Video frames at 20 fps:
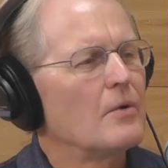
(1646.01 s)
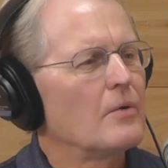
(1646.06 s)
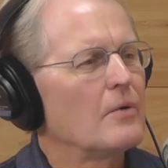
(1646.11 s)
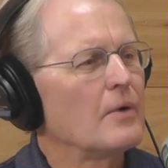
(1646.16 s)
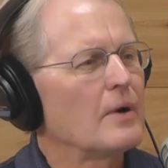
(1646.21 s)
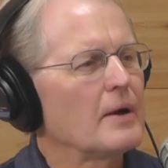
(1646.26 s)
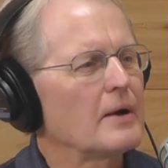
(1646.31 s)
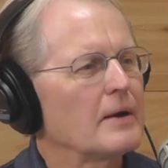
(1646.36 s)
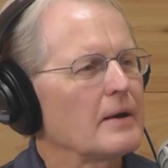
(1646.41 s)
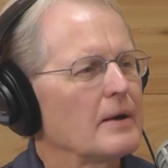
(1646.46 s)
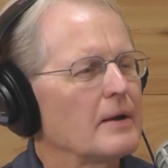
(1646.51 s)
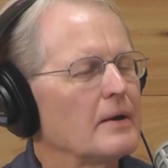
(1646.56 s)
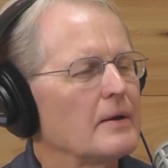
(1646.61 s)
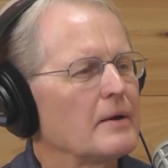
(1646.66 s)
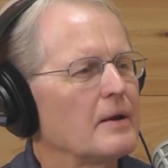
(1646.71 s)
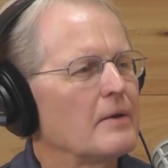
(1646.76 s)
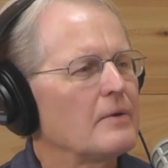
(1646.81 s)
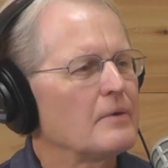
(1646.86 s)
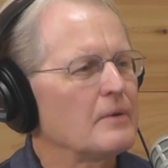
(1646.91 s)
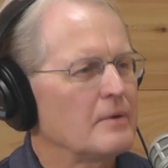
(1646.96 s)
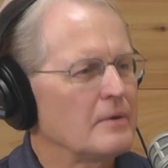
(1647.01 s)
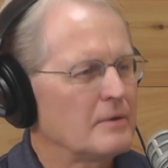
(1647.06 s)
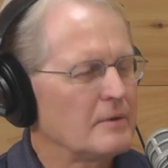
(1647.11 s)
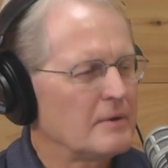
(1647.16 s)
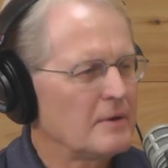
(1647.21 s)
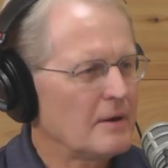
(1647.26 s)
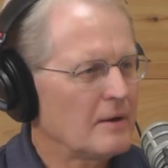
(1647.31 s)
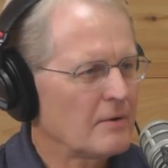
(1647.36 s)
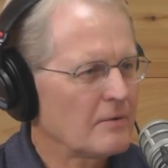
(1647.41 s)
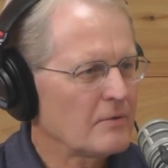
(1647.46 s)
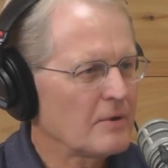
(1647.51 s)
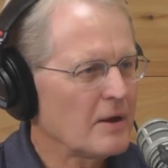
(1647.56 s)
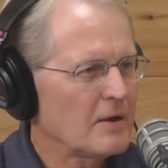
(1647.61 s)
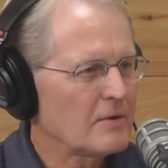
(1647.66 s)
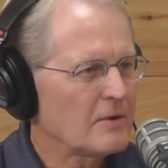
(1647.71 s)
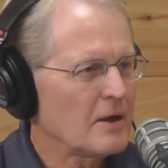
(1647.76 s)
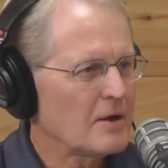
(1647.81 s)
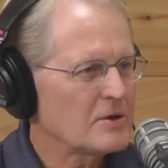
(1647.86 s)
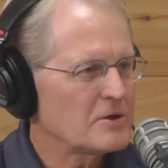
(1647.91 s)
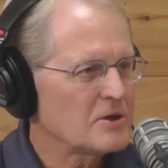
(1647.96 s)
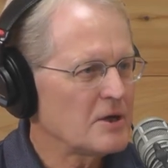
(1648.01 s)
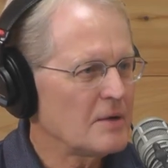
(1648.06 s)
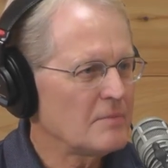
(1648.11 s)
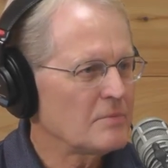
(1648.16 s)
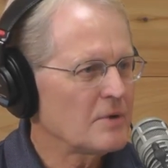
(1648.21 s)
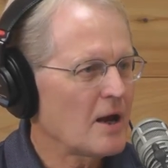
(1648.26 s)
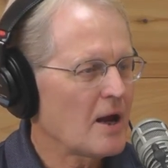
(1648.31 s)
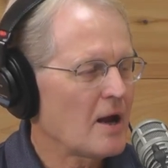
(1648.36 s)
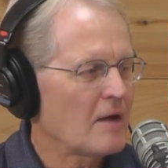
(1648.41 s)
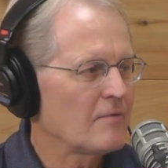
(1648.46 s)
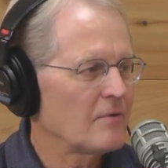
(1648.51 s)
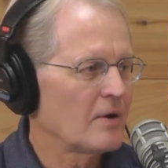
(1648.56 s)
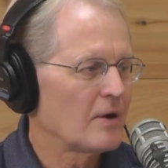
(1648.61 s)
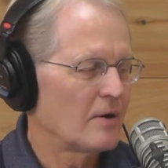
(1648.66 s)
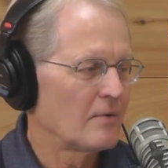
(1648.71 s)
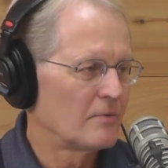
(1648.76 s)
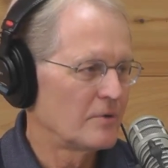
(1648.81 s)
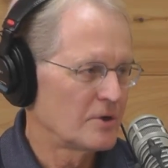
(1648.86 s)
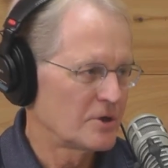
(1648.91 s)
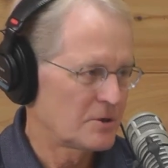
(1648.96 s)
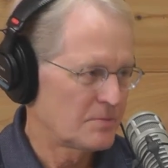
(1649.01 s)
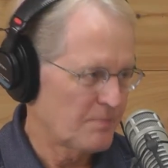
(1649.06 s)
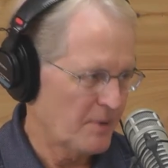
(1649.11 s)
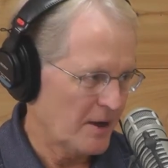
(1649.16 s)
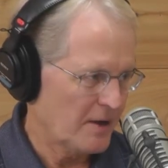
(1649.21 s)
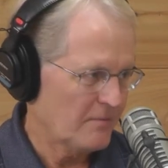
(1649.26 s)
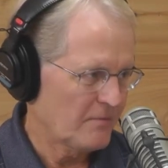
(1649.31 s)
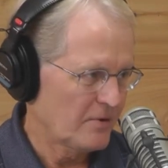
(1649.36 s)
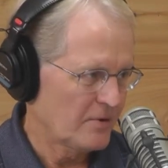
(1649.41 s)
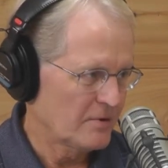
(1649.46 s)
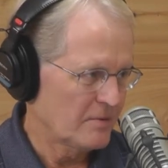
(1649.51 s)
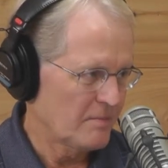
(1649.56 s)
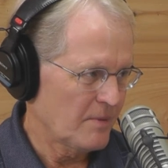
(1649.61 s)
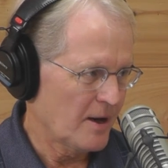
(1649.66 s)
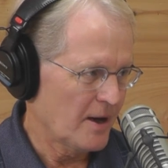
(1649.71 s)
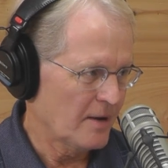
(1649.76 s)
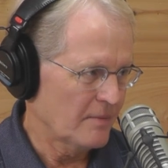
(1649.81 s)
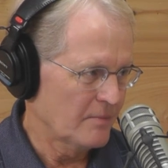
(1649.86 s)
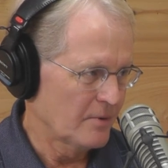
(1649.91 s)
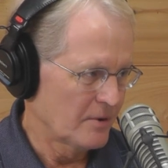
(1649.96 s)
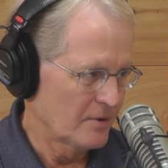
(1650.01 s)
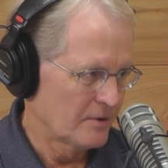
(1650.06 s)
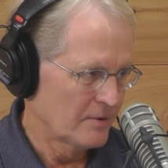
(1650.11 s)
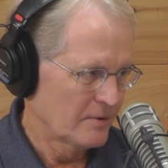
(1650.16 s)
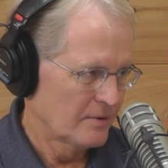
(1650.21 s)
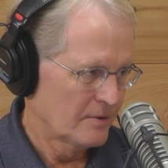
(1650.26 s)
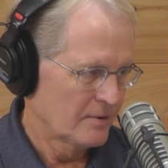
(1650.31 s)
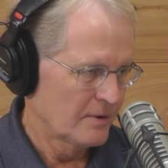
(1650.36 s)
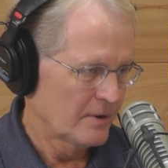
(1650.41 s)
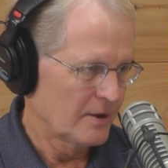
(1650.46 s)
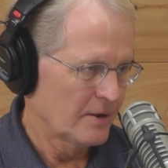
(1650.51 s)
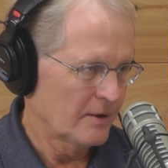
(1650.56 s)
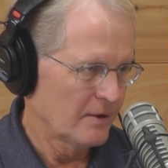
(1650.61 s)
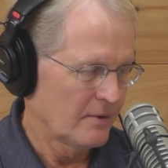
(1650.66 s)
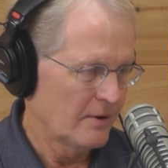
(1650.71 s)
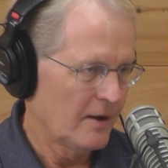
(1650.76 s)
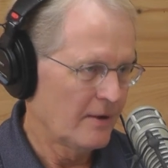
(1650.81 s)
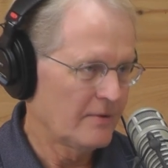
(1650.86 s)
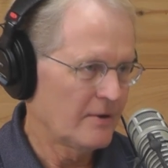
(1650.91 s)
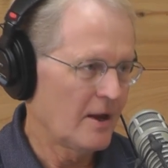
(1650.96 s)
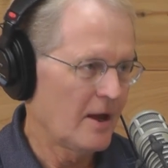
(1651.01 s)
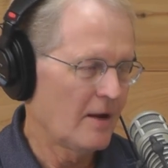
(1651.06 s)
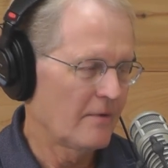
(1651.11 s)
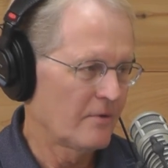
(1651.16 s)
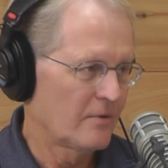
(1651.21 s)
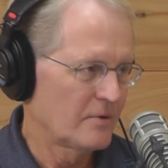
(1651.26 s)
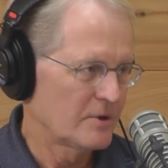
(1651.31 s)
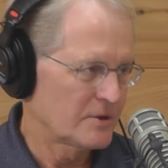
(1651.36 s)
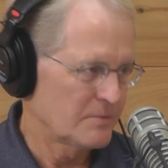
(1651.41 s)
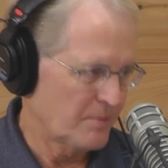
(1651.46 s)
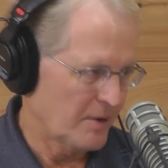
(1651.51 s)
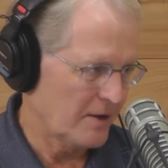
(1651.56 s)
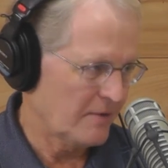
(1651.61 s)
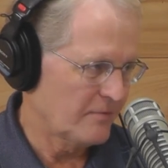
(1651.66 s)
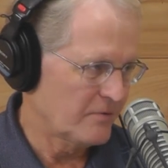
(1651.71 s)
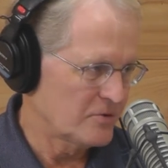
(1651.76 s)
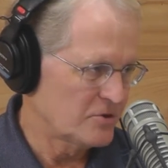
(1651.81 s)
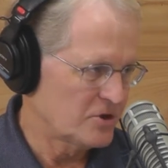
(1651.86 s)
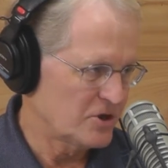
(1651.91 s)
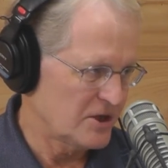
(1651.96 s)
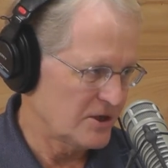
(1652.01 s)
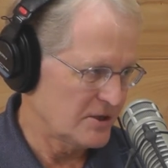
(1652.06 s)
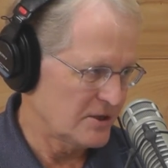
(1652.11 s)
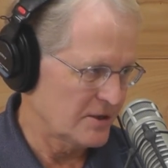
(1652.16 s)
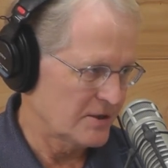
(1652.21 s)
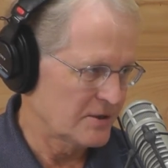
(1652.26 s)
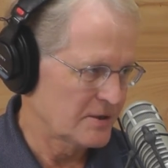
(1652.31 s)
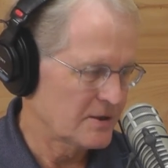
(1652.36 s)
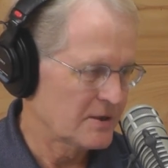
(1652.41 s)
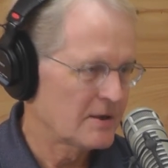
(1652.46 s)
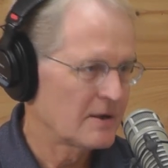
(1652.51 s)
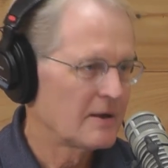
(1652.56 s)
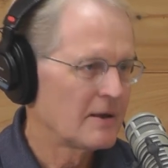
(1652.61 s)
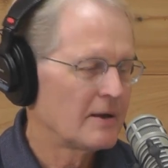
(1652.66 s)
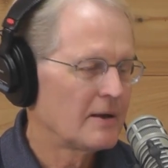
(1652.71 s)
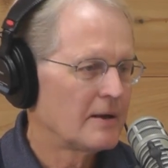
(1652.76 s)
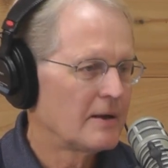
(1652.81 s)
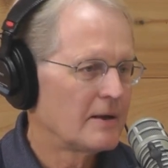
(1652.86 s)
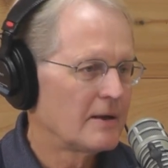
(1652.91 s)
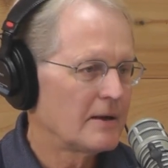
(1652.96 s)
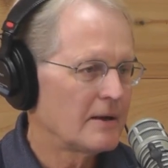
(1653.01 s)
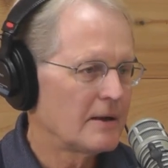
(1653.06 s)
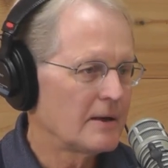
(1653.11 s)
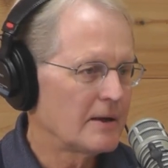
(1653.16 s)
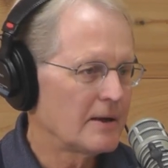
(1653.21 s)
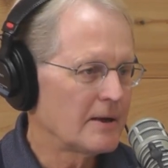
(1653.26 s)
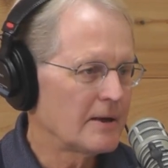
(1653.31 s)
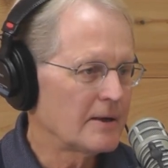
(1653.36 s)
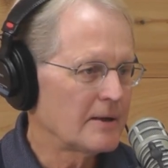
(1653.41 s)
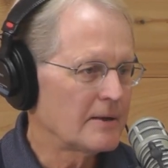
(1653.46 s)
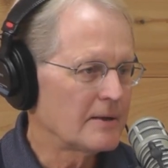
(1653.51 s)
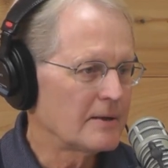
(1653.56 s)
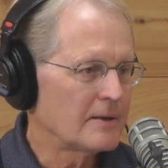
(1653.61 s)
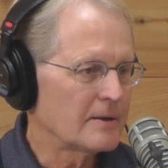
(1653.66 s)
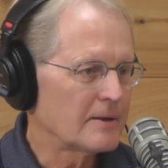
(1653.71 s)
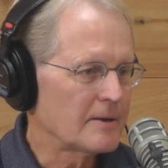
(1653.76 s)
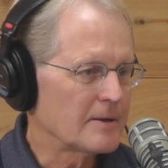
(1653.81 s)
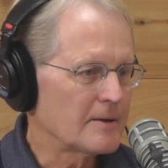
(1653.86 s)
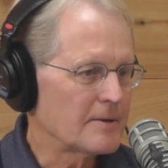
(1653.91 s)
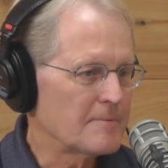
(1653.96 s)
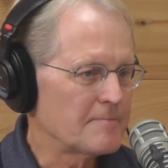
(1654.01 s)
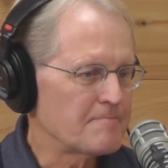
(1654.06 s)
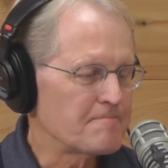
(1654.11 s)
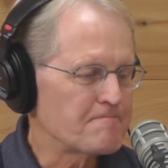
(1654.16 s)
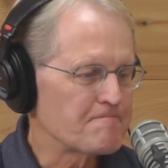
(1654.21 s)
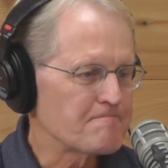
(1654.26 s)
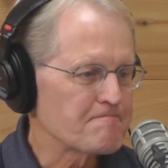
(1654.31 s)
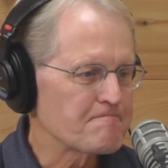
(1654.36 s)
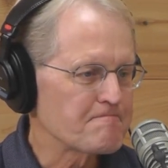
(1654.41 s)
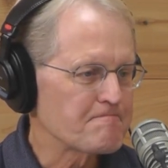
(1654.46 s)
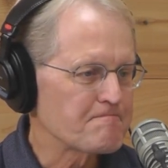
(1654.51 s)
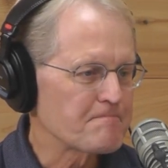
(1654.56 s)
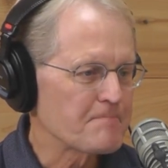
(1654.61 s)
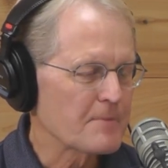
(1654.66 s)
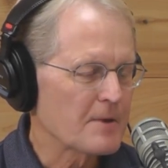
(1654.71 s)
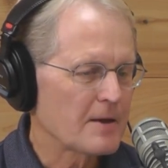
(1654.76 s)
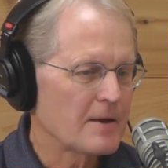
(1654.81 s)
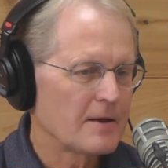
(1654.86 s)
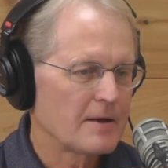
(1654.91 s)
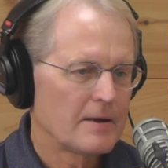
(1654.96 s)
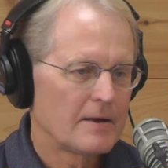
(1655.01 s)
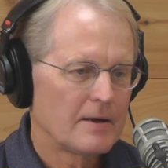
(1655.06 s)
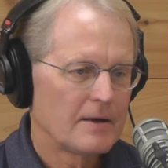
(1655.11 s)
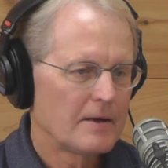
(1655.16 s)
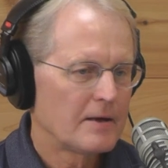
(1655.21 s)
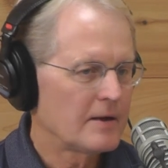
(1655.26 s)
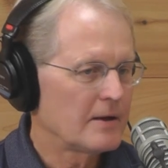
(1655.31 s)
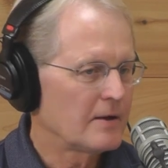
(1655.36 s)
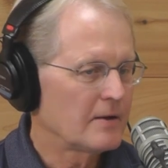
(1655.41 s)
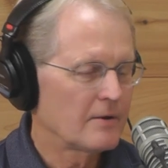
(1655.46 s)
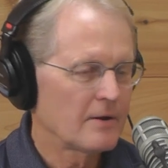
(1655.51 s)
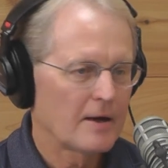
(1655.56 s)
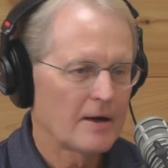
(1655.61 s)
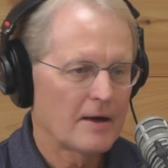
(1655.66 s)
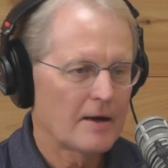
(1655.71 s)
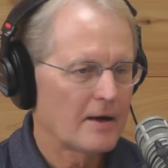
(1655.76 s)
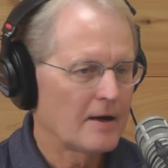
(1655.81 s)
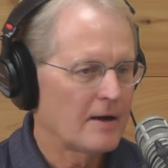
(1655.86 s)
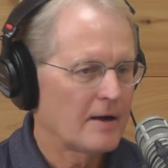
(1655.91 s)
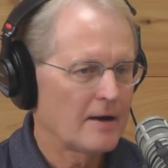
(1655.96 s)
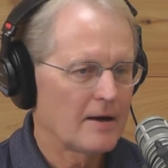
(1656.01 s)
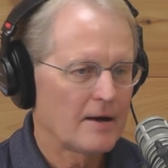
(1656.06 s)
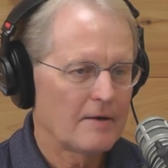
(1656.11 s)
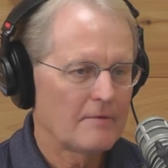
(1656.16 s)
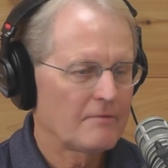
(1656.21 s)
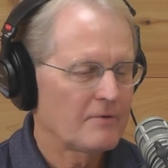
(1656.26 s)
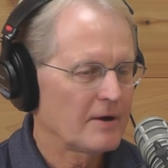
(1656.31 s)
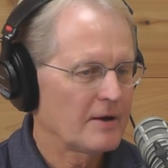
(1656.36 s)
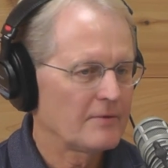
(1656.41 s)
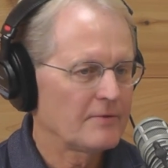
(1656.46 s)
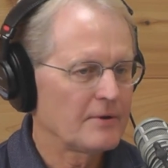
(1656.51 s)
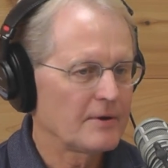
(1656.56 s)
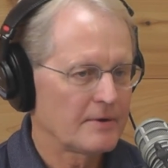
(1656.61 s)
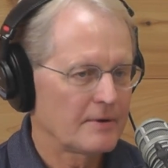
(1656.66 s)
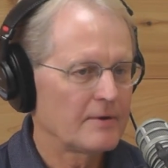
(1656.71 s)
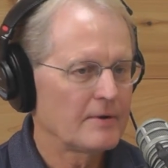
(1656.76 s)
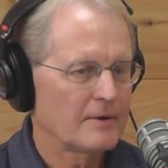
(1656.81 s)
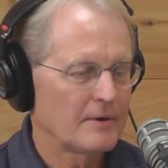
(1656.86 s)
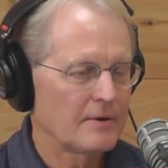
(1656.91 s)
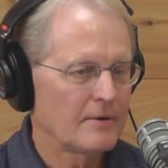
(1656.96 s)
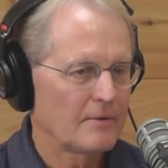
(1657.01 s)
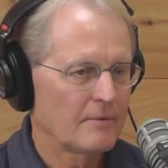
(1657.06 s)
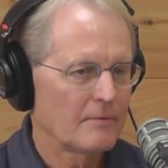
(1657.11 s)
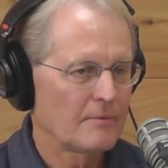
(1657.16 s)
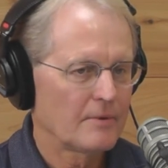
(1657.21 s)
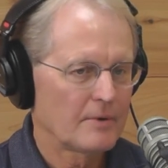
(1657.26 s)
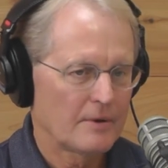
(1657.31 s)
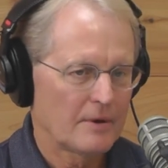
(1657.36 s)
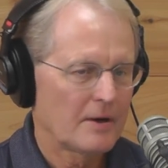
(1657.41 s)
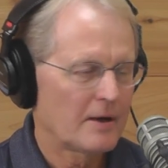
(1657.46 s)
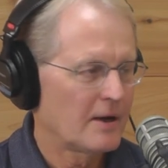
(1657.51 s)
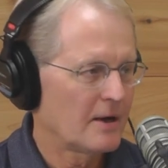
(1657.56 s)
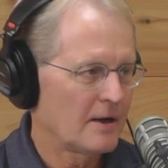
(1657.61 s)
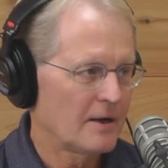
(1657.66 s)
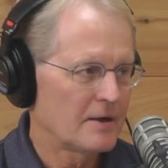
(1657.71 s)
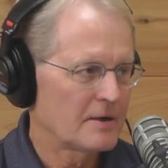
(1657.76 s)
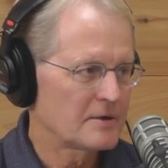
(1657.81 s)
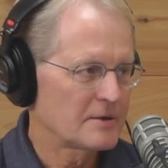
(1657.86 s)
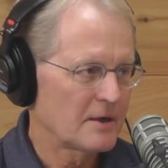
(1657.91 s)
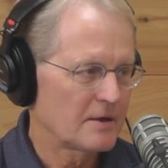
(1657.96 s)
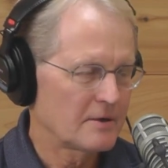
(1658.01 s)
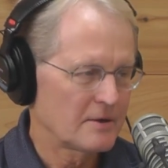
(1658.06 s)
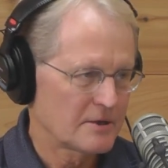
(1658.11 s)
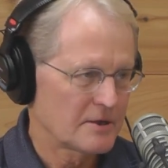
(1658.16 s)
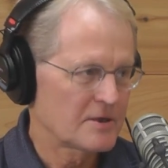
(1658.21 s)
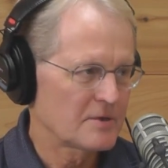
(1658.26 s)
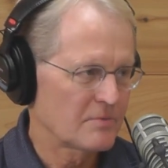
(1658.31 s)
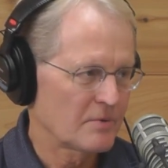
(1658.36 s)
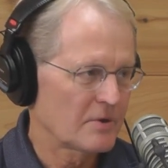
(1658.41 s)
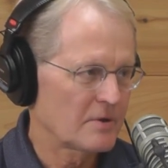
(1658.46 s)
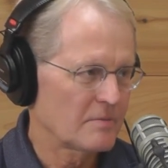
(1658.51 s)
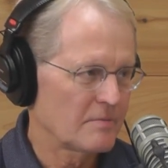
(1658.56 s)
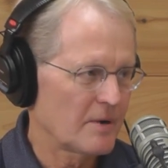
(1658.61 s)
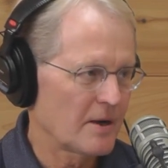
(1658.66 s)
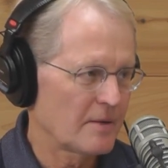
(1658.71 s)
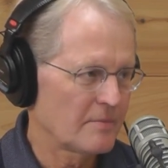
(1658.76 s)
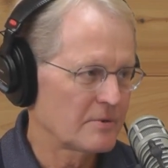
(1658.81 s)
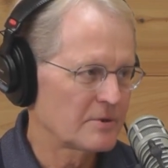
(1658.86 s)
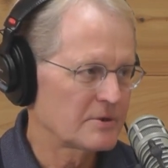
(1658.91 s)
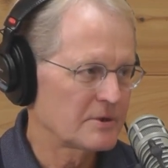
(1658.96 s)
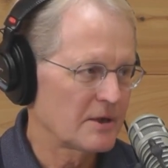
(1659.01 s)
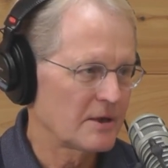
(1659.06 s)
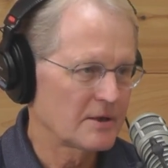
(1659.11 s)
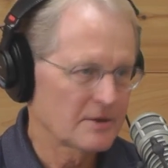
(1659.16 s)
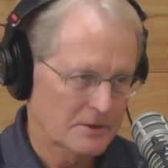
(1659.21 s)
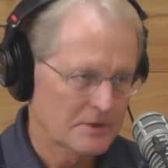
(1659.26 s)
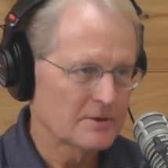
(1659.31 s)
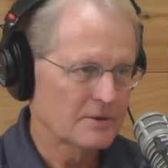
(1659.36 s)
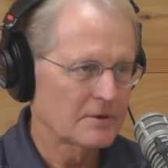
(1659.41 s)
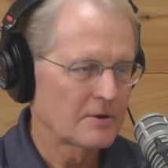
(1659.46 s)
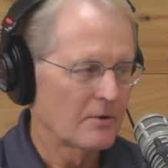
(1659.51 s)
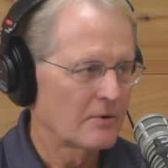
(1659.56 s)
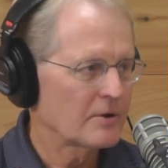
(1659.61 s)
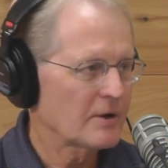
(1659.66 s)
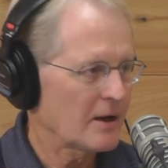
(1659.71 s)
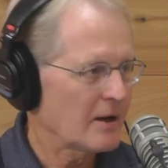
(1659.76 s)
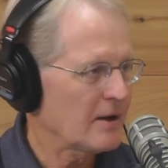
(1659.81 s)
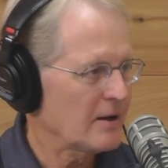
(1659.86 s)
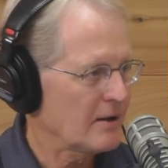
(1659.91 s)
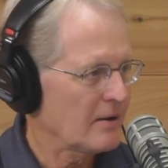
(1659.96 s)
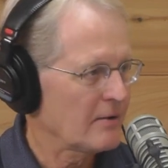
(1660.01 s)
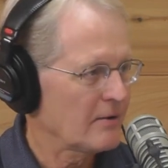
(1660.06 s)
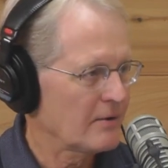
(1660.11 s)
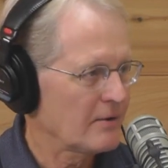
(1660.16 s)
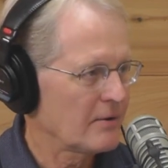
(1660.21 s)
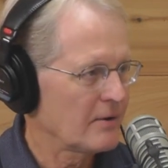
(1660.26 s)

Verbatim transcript: Well, it, it, you know, they, they seem to have a, a respect for the Bible, mm-hmm. you know, and they have a respect for Jesus. Mm-hmm. And, um, you know, I, I find that, you know, we get in and say, this is what the Bible says. Okay.